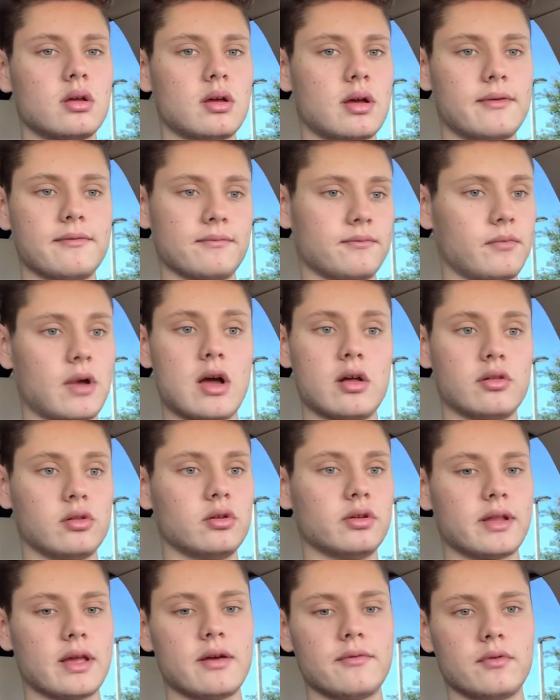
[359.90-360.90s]
I
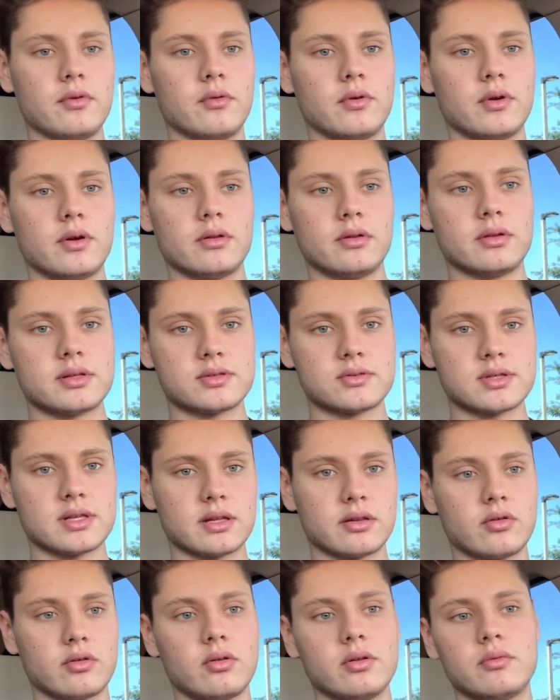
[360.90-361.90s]
looked everywhere, and this was
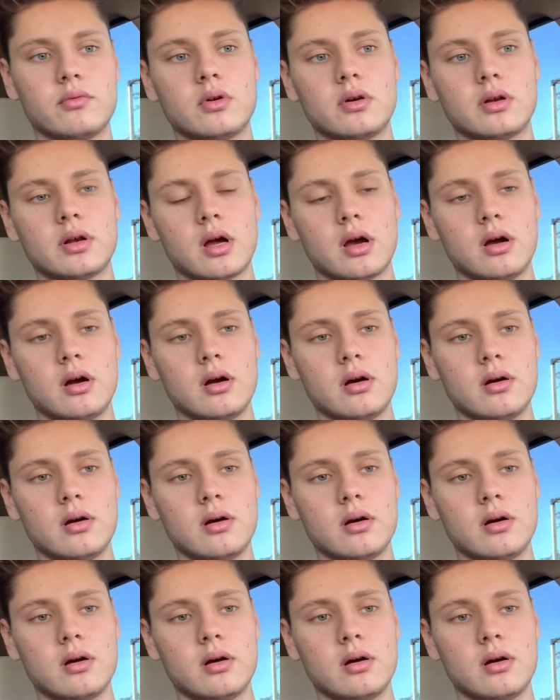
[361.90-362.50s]
like the only one.